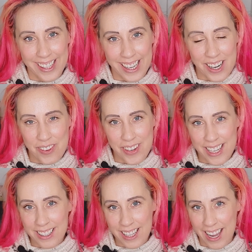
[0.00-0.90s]
And I
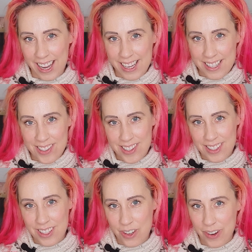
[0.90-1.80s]
realized,
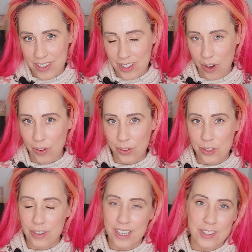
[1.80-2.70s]
you know, as I got
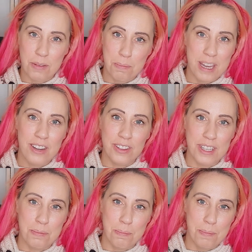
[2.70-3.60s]
older and as I've been on
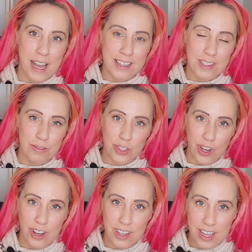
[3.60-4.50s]
this massive
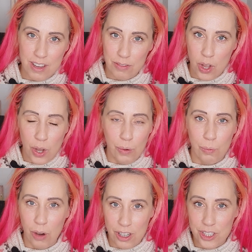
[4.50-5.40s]
journey of
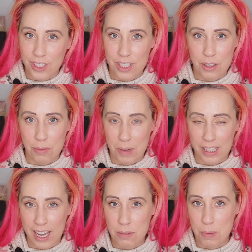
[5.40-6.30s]
what should I do for my
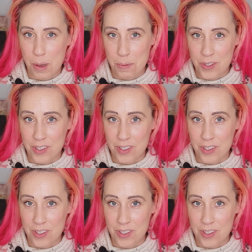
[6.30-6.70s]
life purposes?